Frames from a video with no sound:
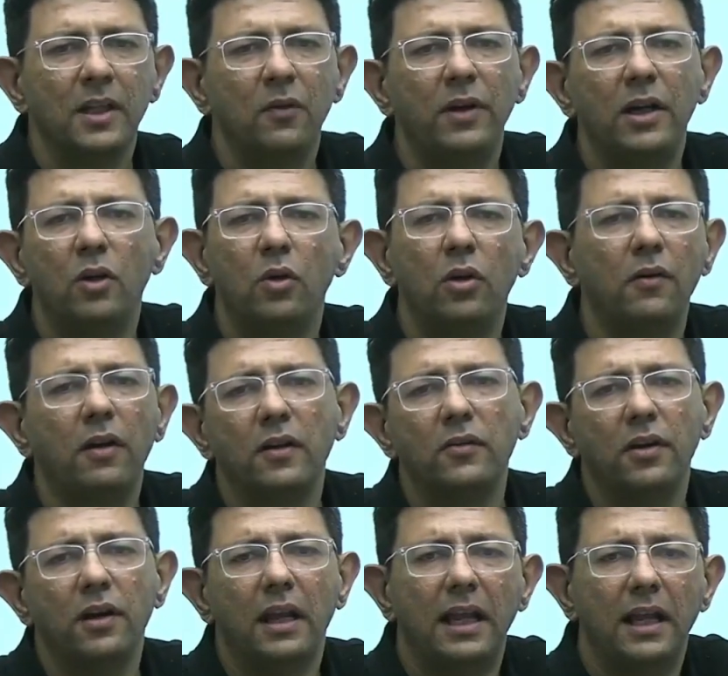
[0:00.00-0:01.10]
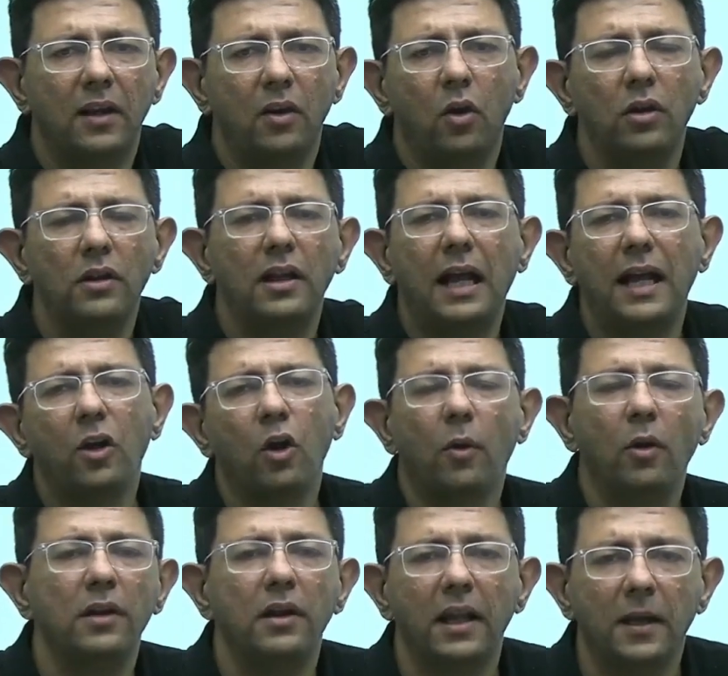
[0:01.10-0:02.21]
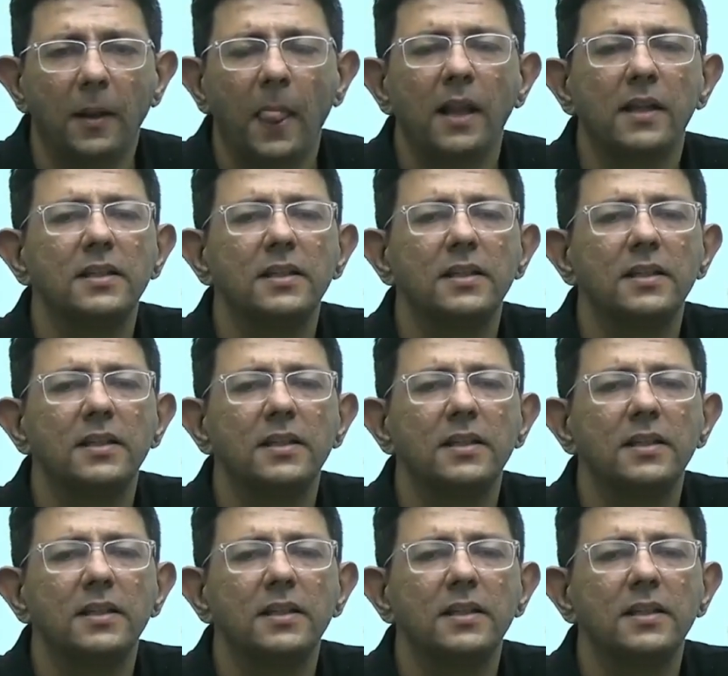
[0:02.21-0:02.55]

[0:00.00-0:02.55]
twin to twin transfusion rare, all their hydro, all the rare.